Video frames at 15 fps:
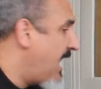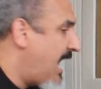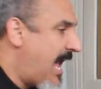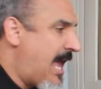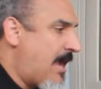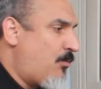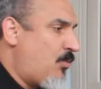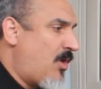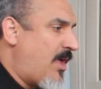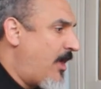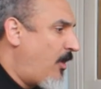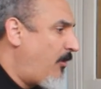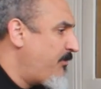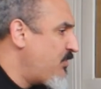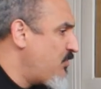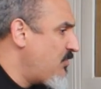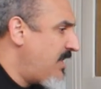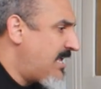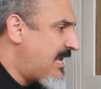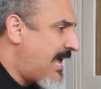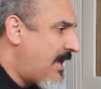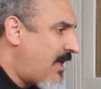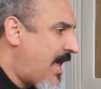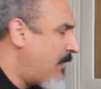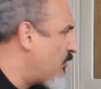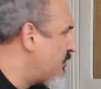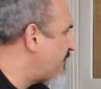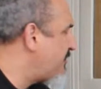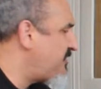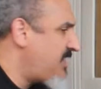I will help you get out. I
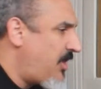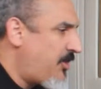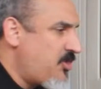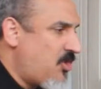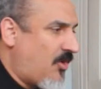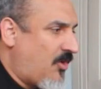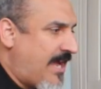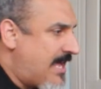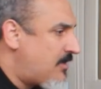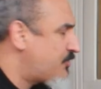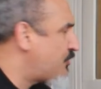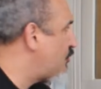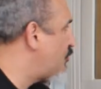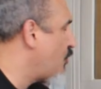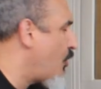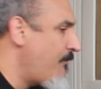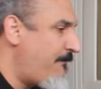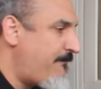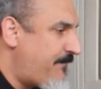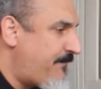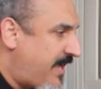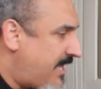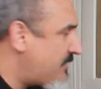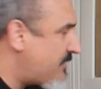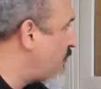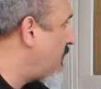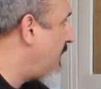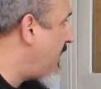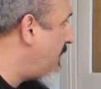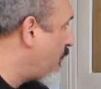will sell your house so fast
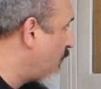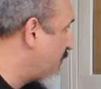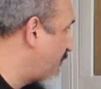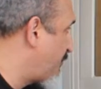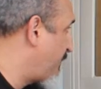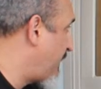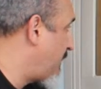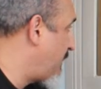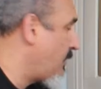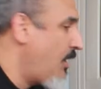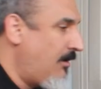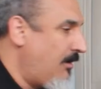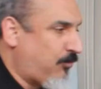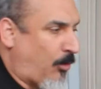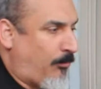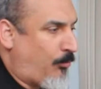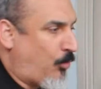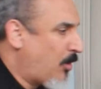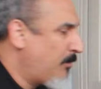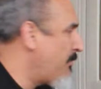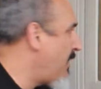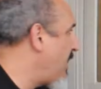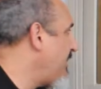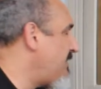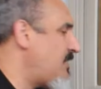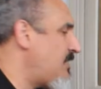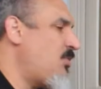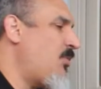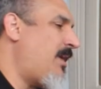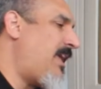your head will spin for more money
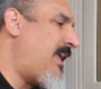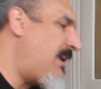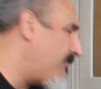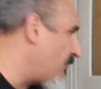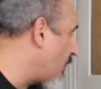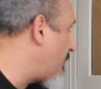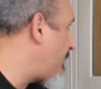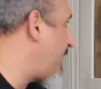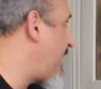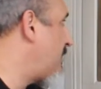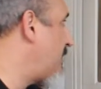than you ever imagined.